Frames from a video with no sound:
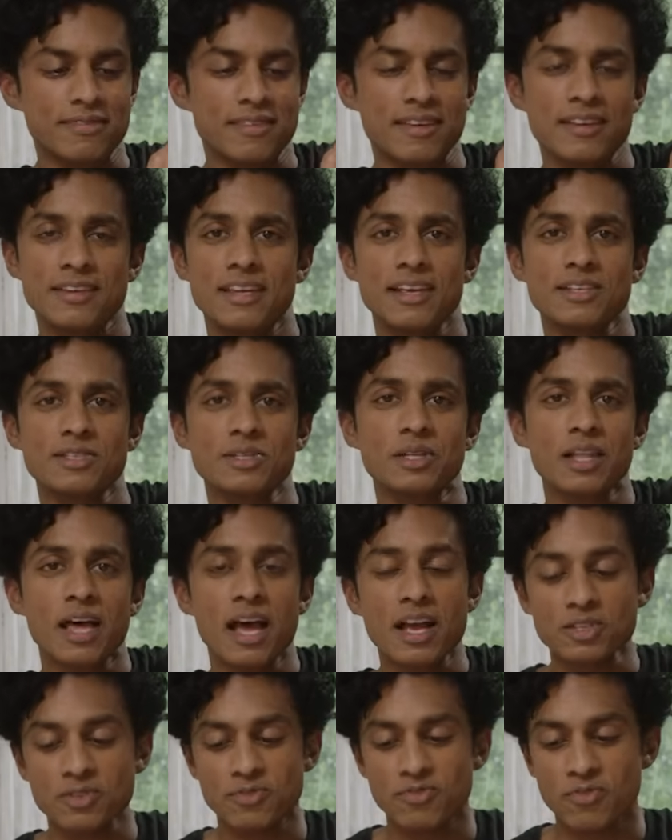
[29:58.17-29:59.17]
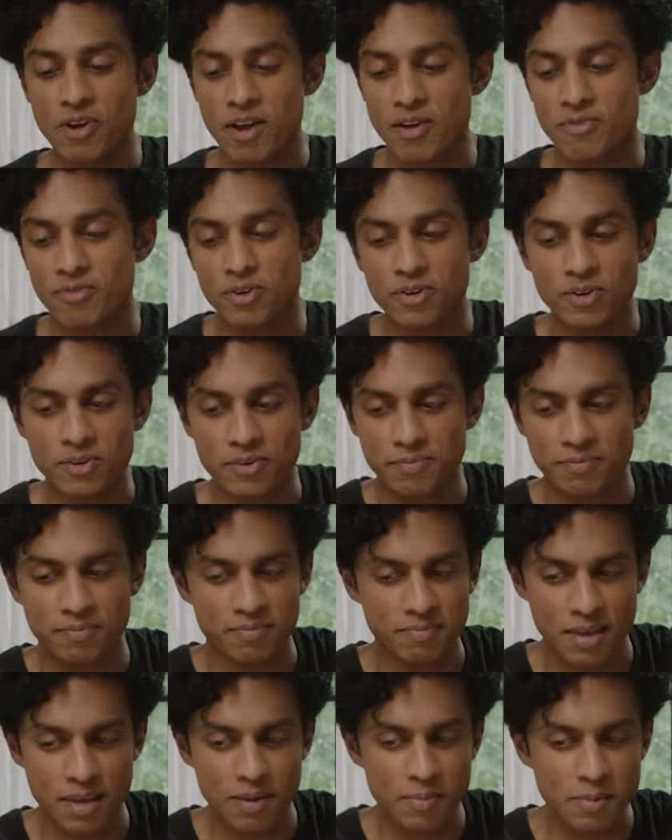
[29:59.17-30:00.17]
it doesn't last forever,
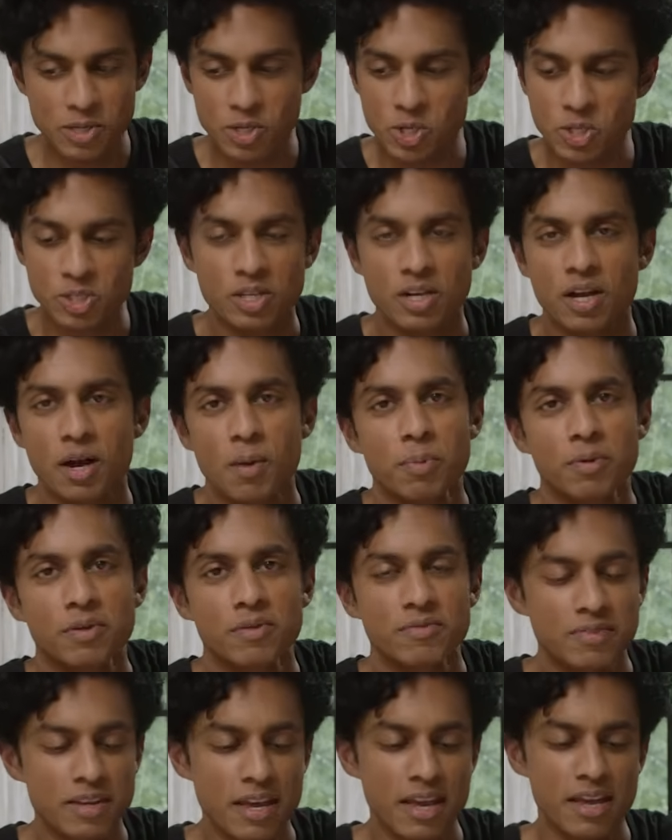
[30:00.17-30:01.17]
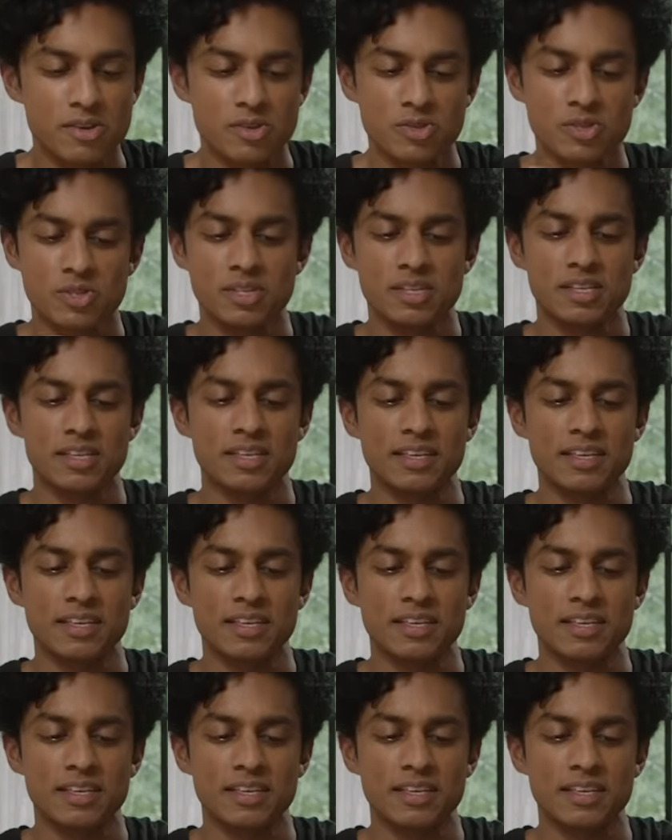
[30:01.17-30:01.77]
maybe just a couple of days.